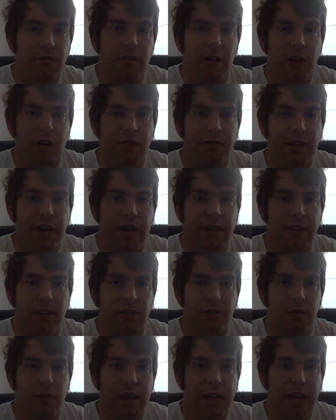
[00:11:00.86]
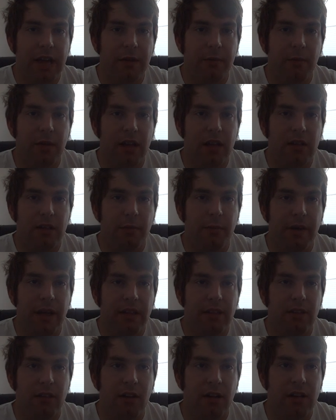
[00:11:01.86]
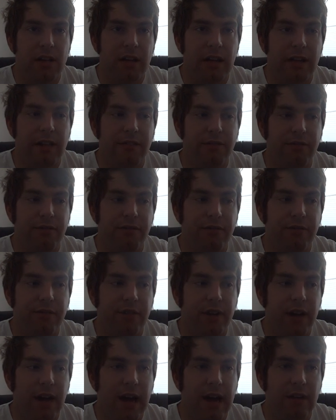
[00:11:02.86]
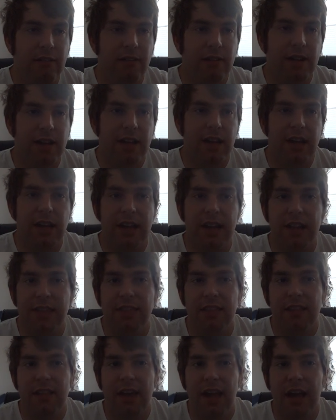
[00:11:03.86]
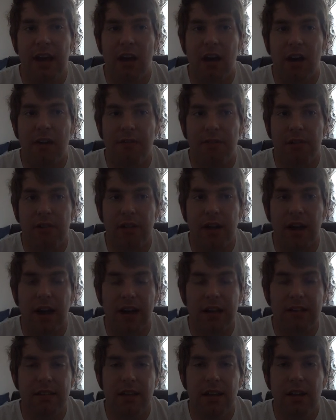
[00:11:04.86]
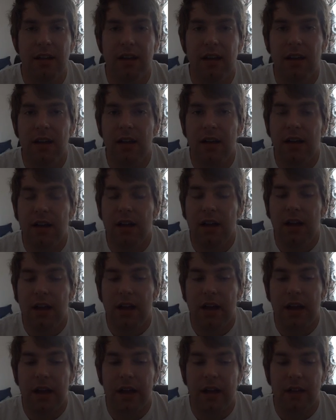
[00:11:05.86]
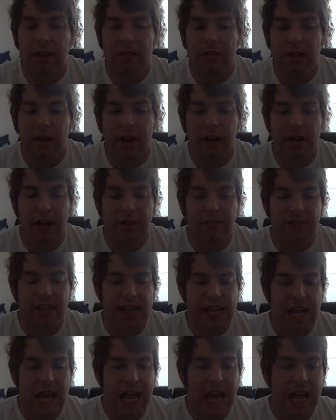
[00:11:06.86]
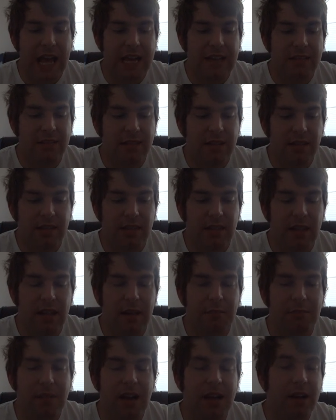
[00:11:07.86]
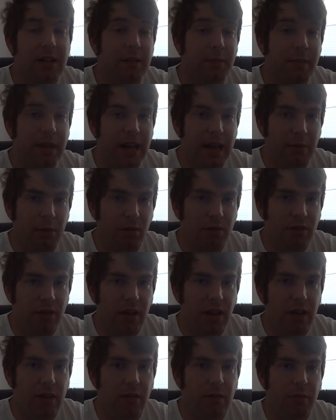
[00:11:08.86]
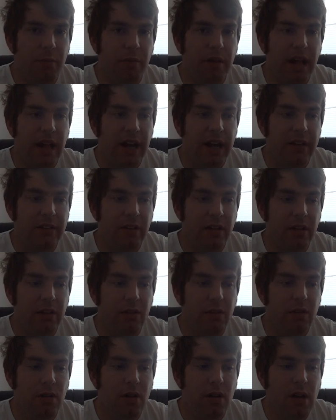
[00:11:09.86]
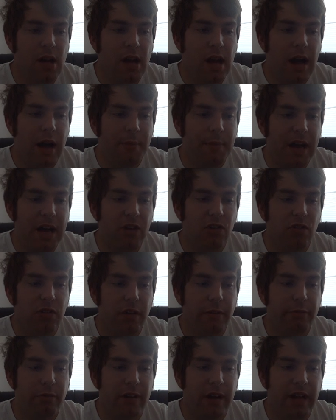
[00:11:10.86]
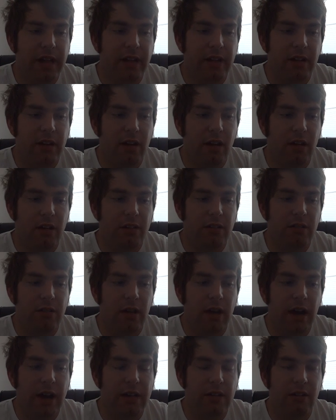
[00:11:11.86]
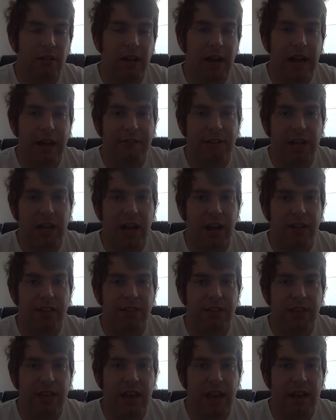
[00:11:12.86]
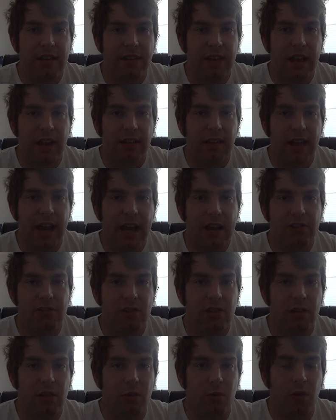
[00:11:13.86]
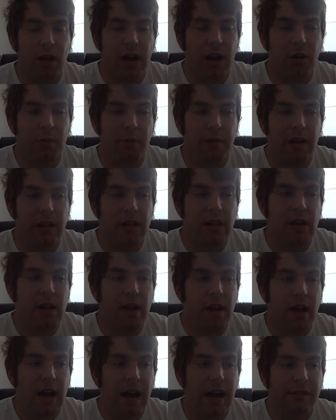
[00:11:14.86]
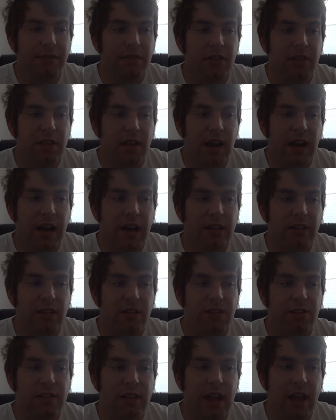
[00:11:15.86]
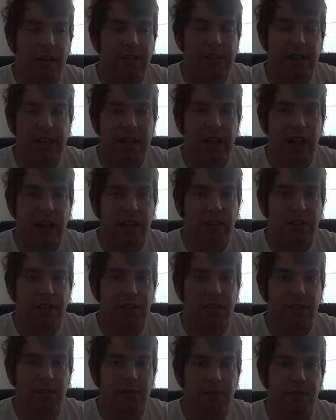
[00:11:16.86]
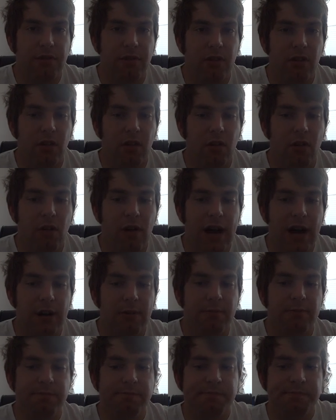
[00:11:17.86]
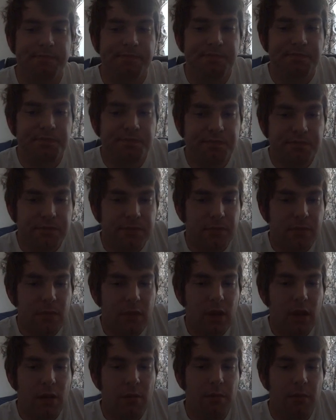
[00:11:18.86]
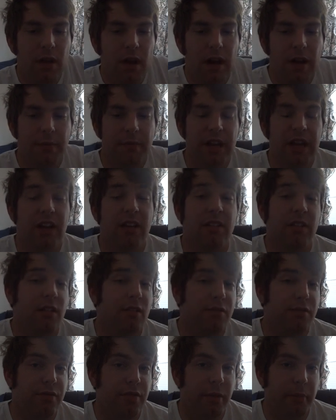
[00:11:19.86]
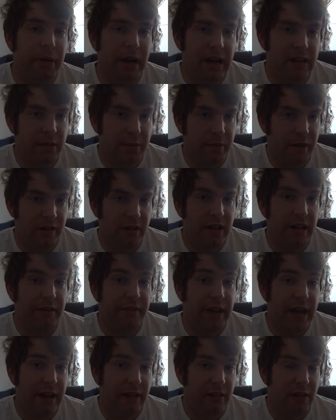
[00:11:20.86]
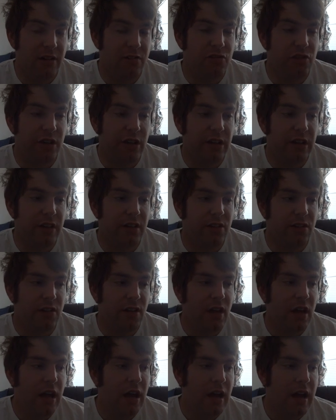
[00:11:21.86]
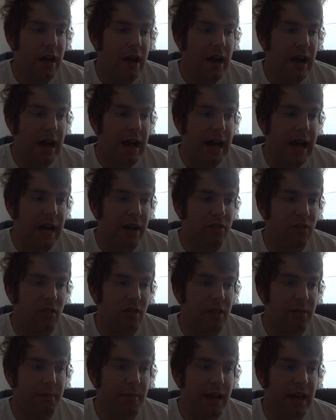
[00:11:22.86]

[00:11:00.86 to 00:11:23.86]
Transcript: rail fanning this weekend, but it depends on if Colin can get the day off or not. And if he can't, then I'm not going to be able to, but I do. I'm actually planning on, I know I haven't gotten CSX action in a while, but I've decided to stay on NS for a little while because of the possibility of heritage units. I actually